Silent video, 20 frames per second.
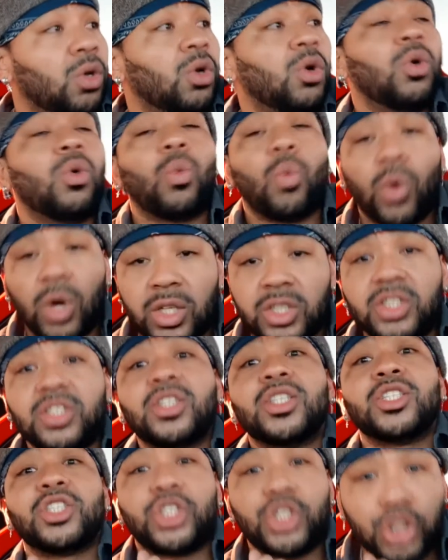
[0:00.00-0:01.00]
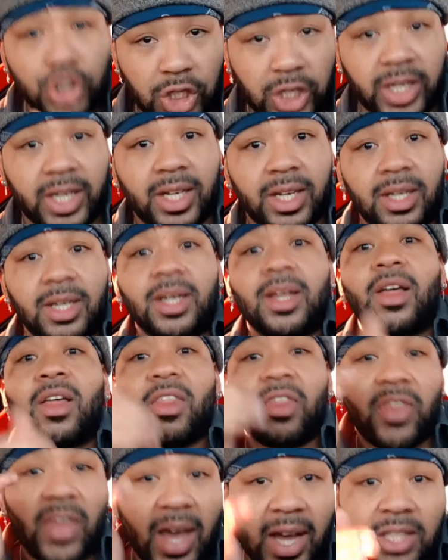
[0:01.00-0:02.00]
was the shit.
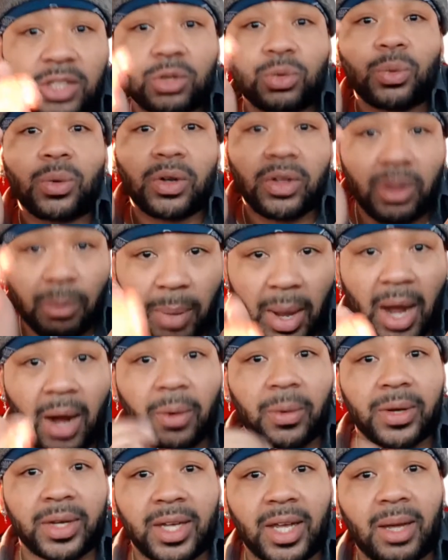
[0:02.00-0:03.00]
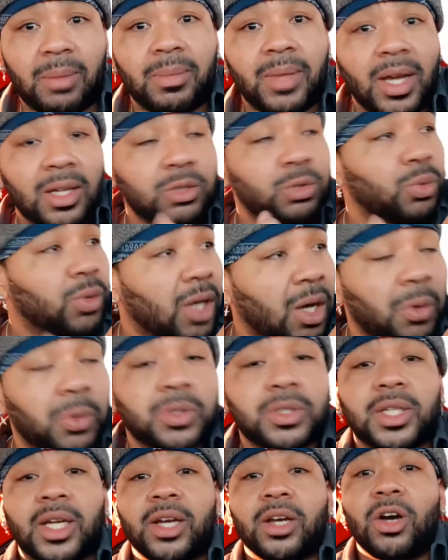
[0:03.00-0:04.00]
That's where the power came. That's when I was
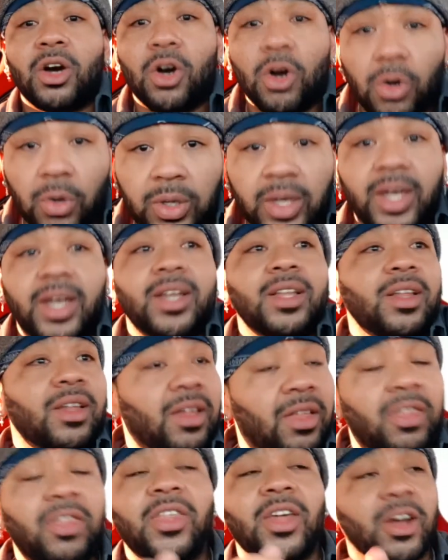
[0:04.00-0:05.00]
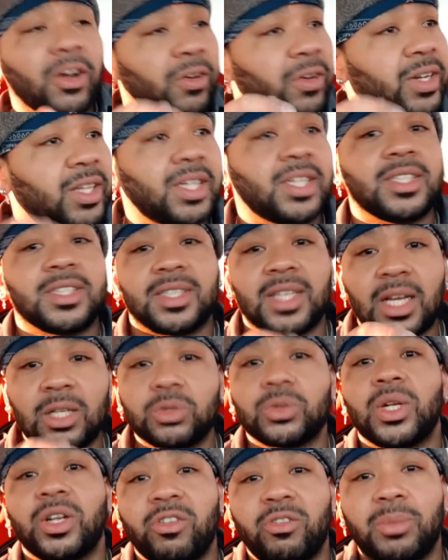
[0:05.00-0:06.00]
like, okay, there it is. That's
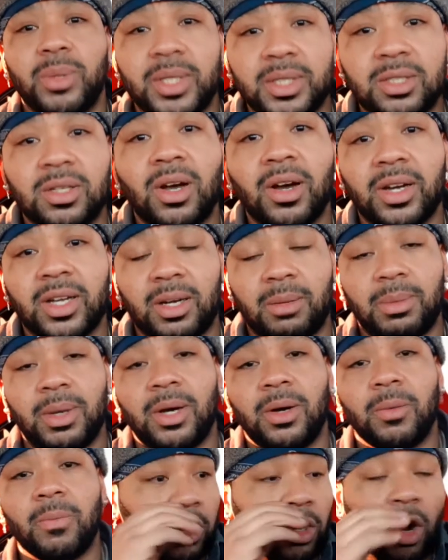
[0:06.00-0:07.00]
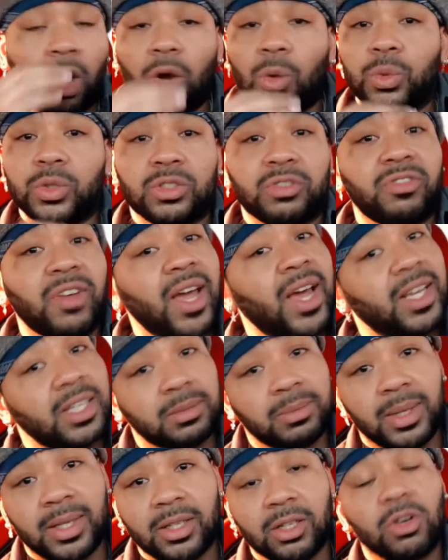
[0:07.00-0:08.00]
what everybody's talking about. The car was fast,
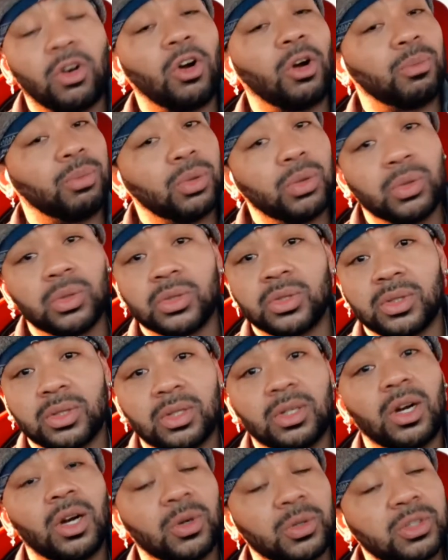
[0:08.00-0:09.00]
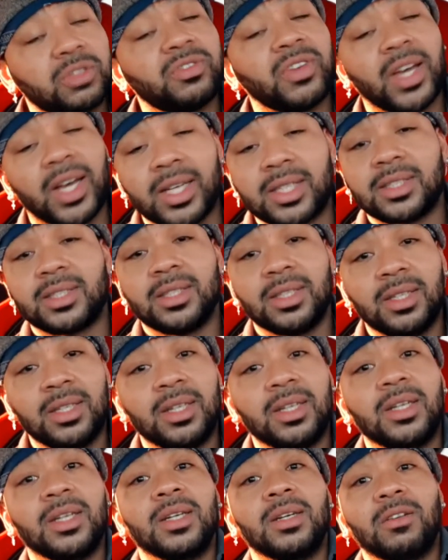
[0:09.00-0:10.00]
man. The car pulls. The car was fast.
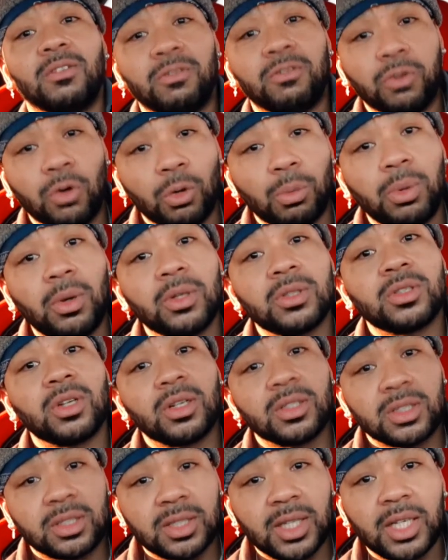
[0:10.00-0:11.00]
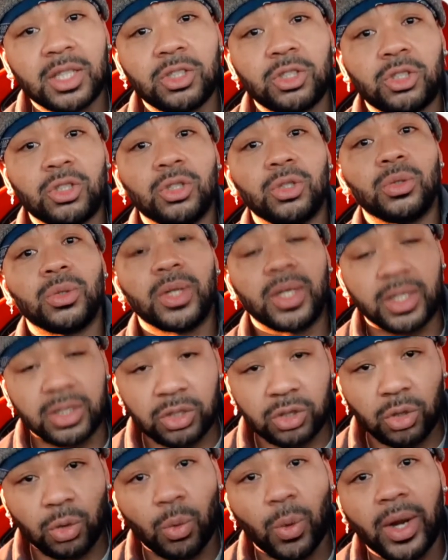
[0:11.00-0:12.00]
Full bolt-on stage 2 is
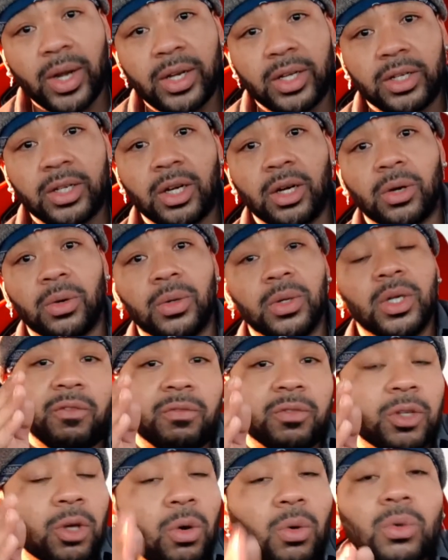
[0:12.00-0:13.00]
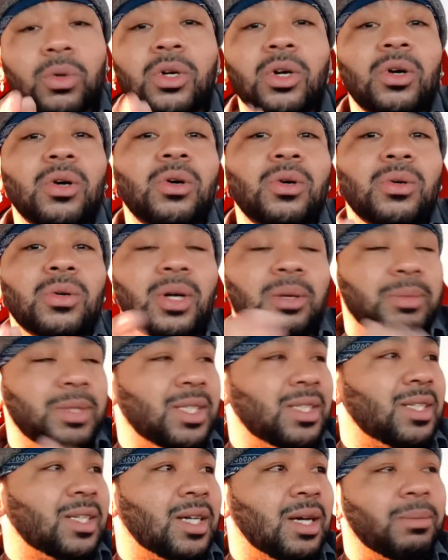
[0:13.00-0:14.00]
the way to go. Don't go, I
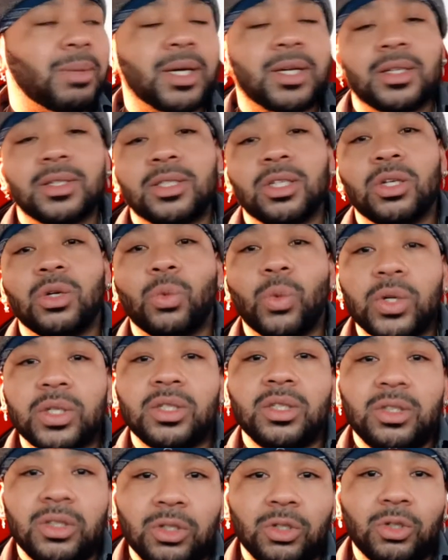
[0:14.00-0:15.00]
mean, I'm not gonna tell you what to do,